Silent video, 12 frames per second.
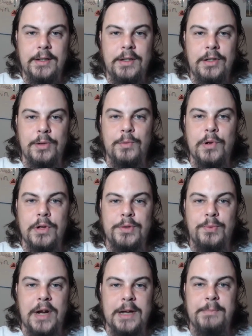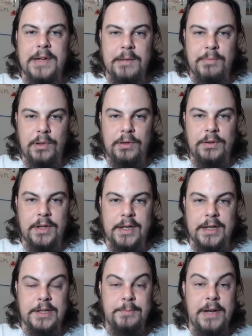towards white people, and
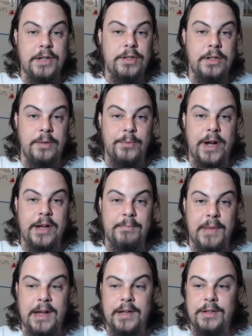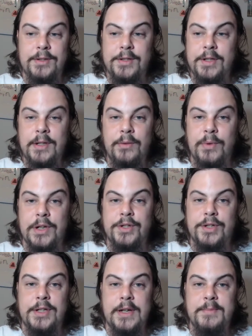especially white males,
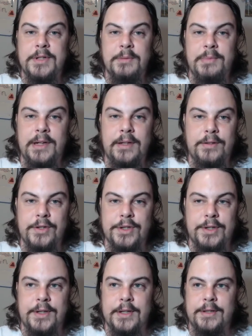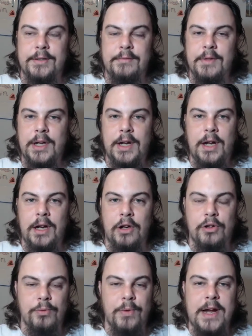which seems to be just this
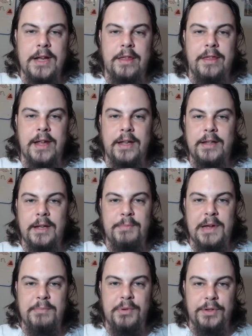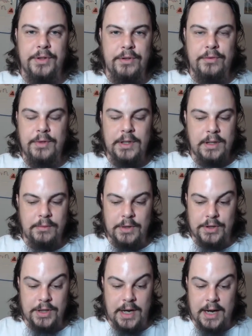great thing that people do,
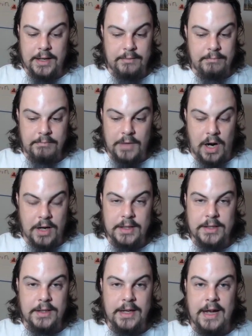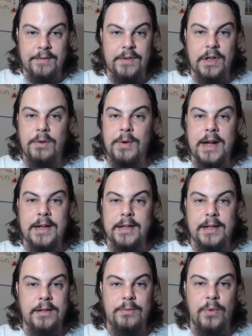which I honestly have no
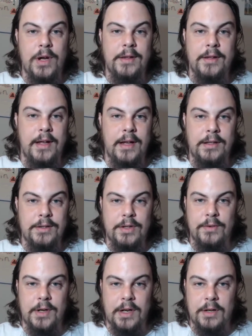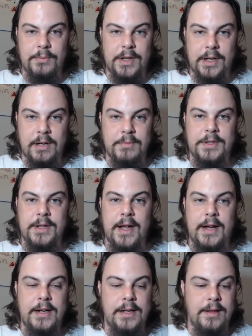idea what in the hell is going on when it comes to
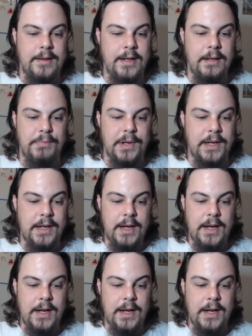that kind of thing, but